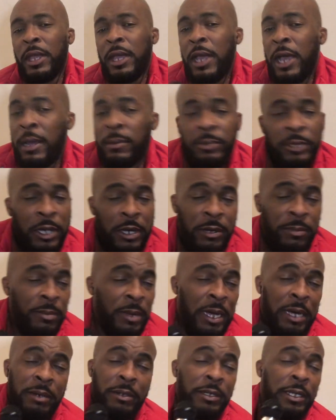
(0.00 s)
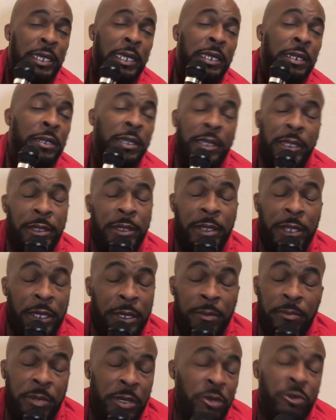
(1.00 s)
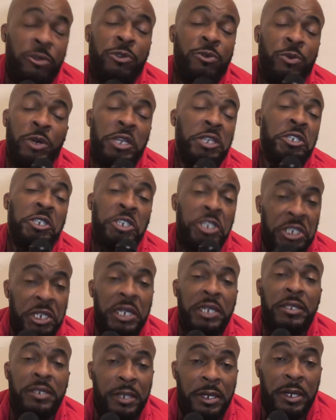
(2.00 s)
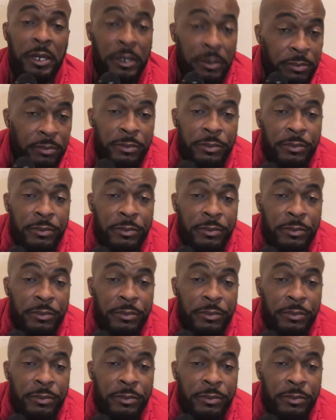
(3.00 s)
I'm talking about, and the abuse wasn't shit to them.